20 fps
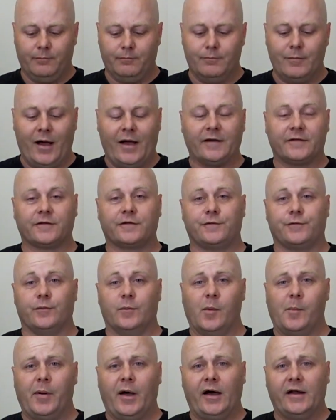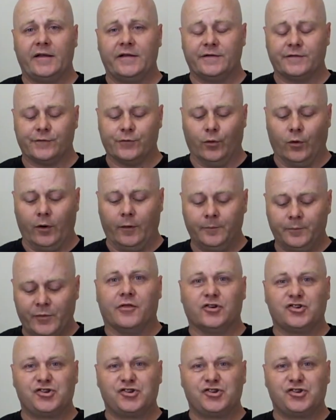masks from a party store. The